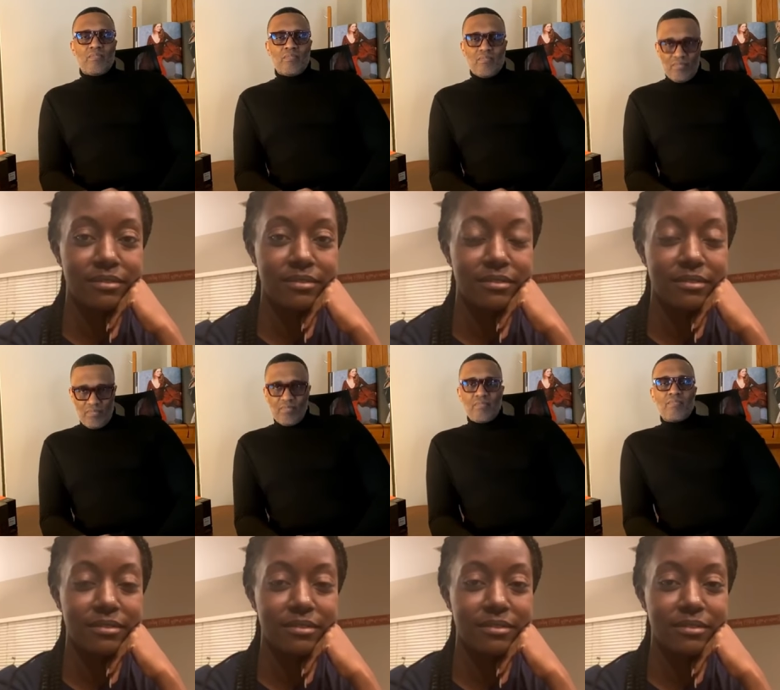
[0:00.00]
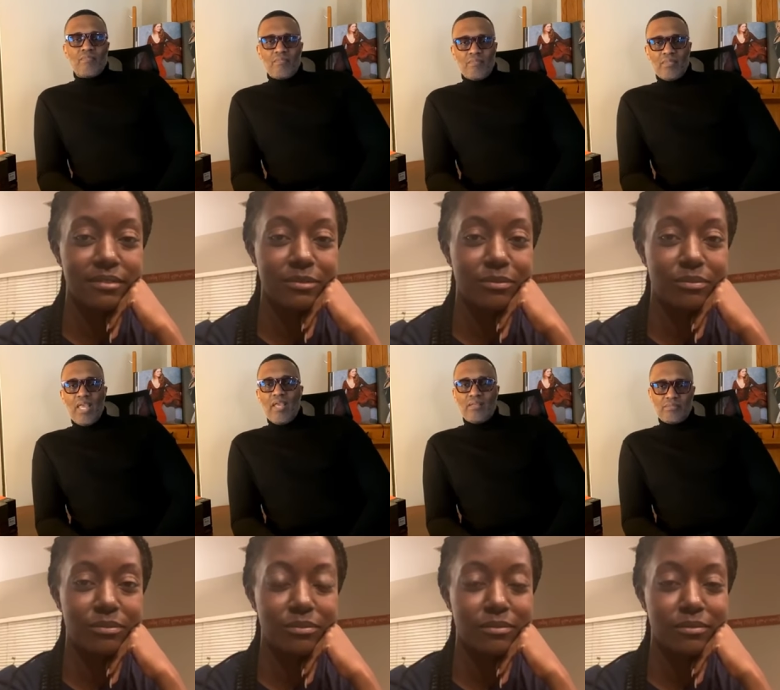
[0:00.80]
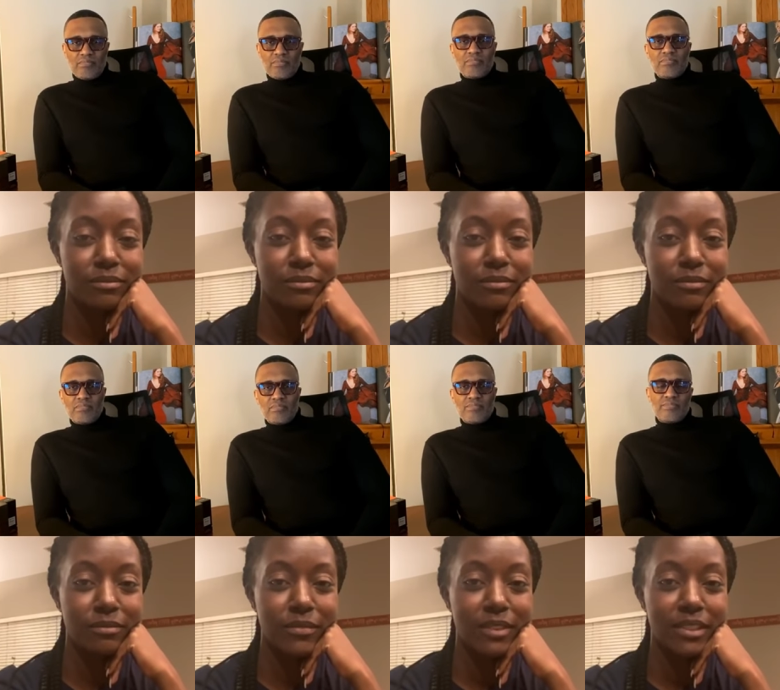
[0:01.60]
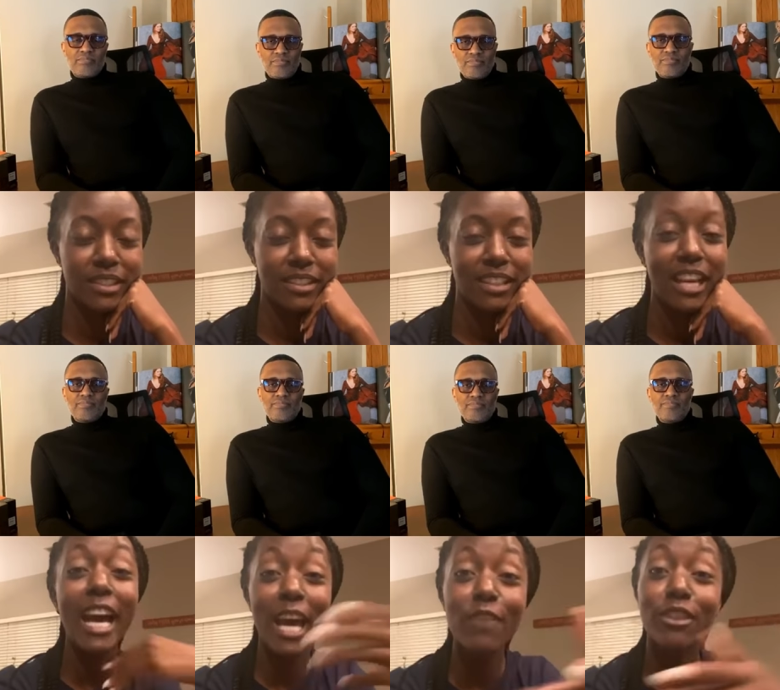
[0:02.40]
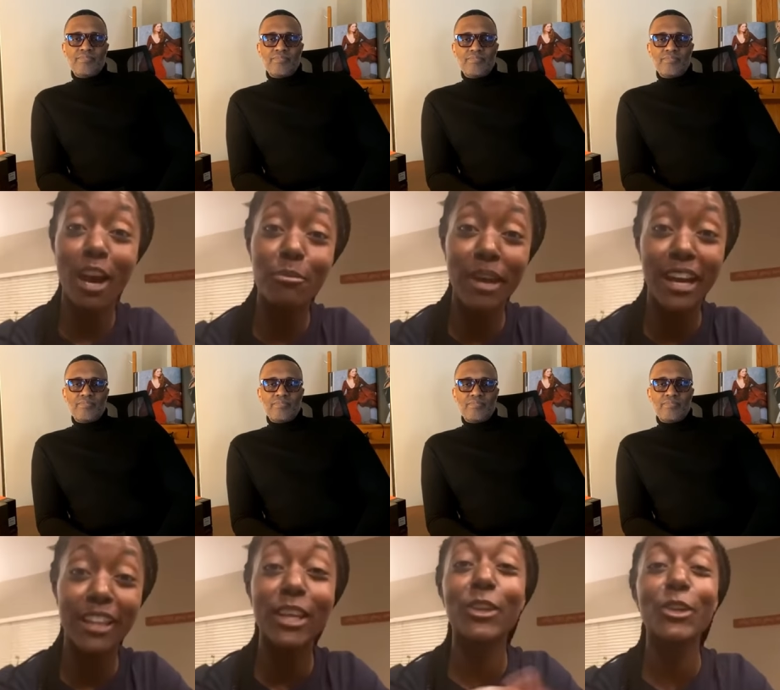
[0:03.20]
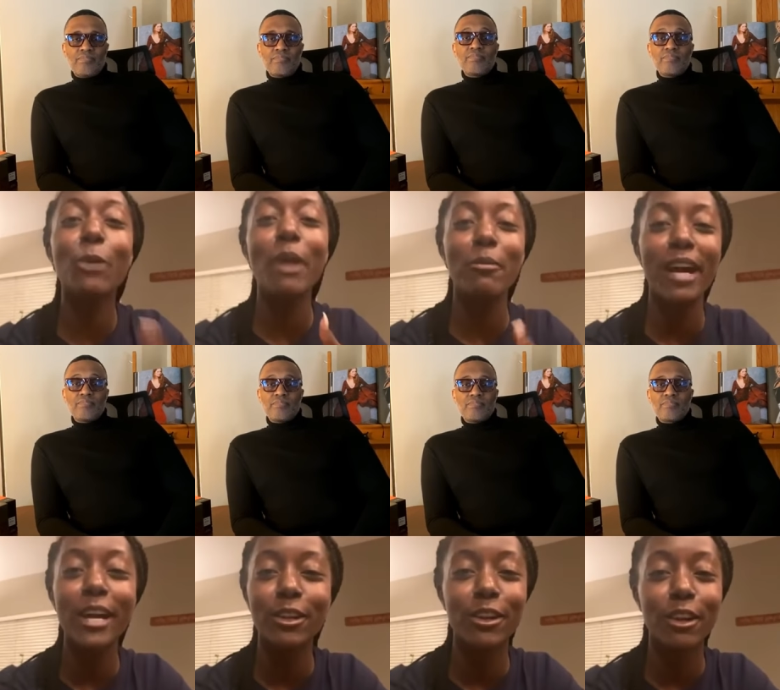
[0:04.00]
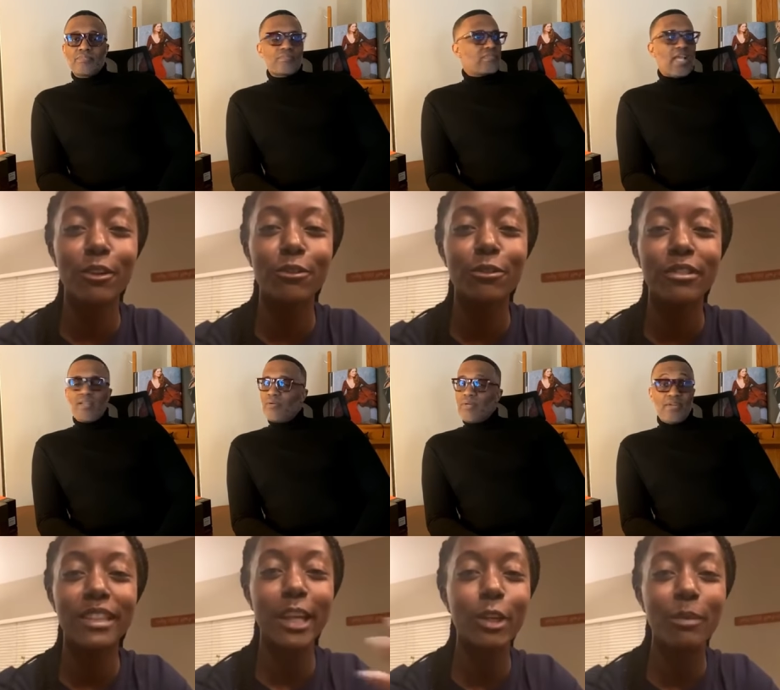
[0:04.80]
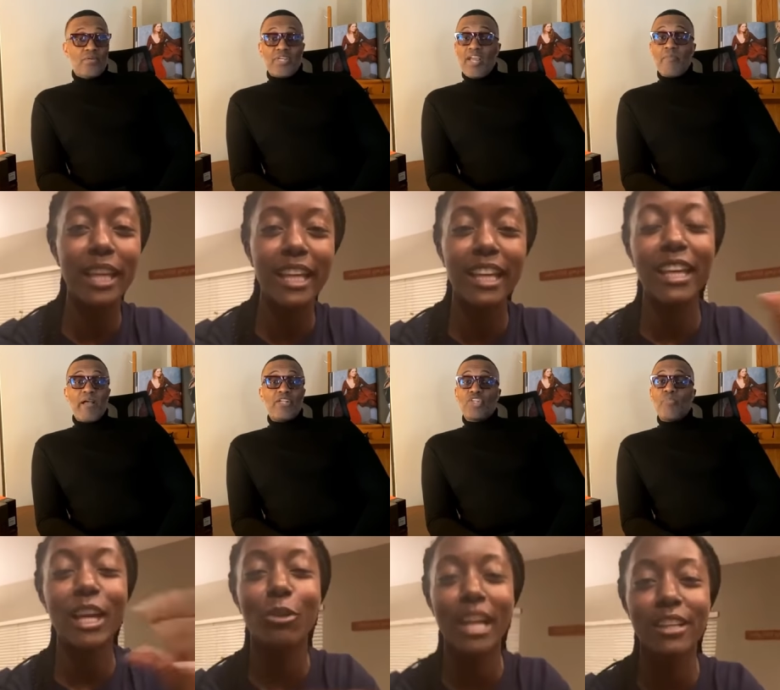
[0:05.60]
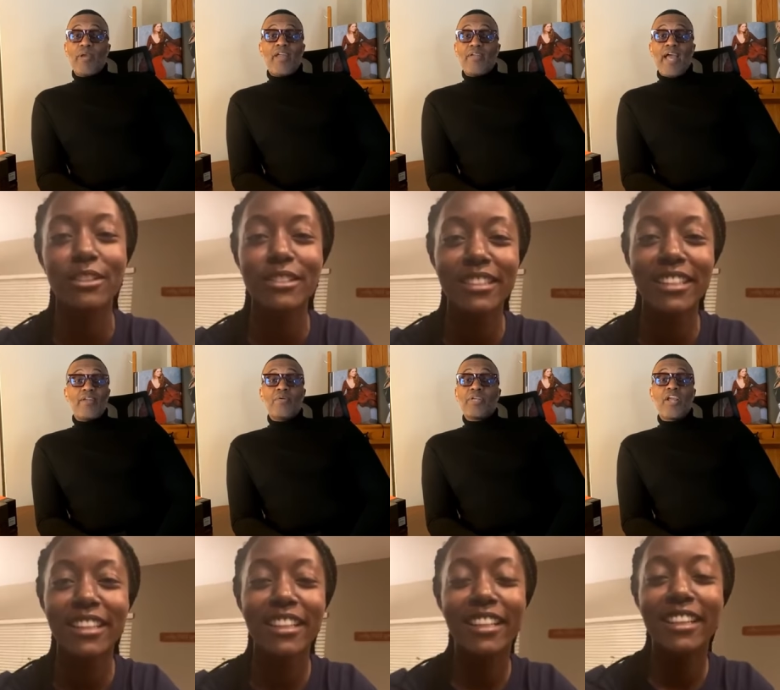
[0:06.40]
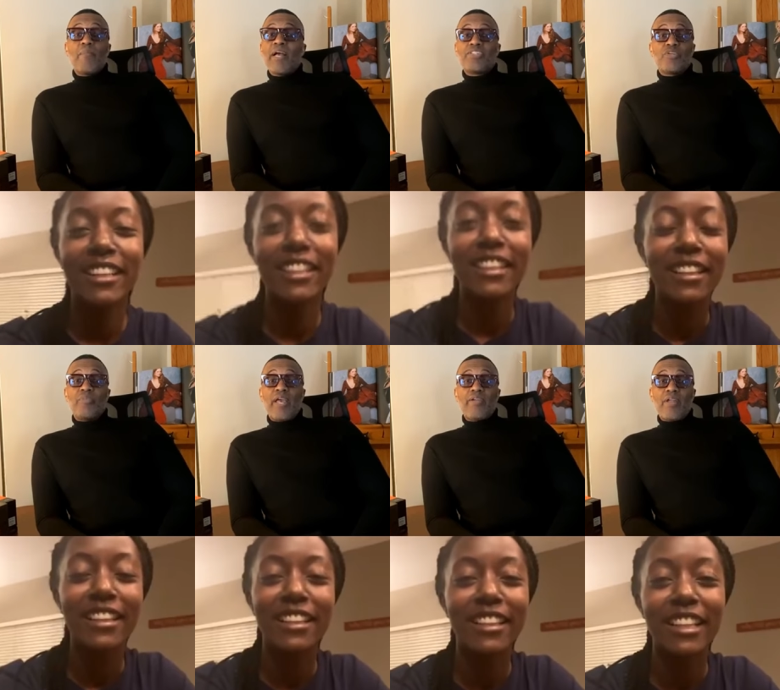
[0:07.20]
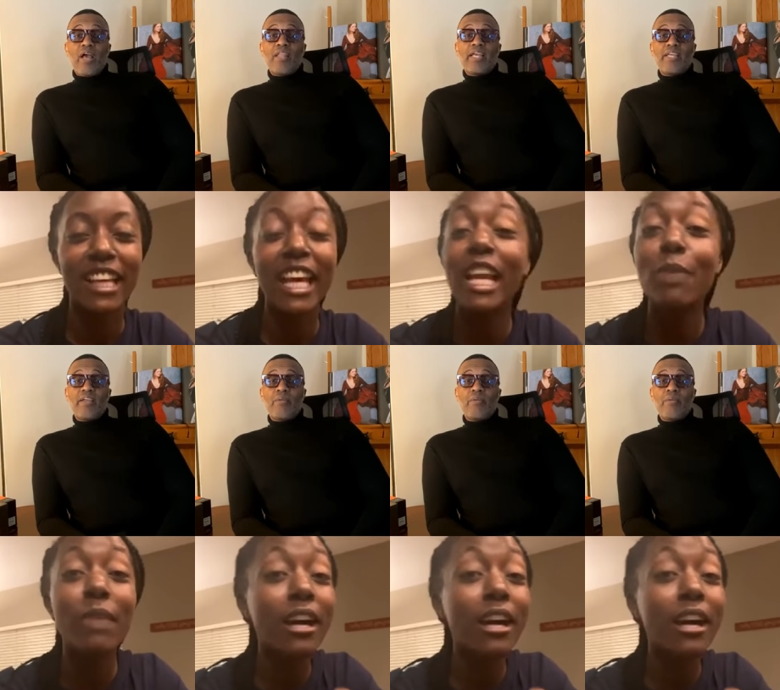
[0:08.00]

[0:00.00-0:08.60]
Speaker 1: Mm. Yeah.
Speaker 2: I have gone back. You don't know my pattern of. I don't. I don't care about your I,
Speaker 1: pattern. I don't care about your pattern. All and I am not.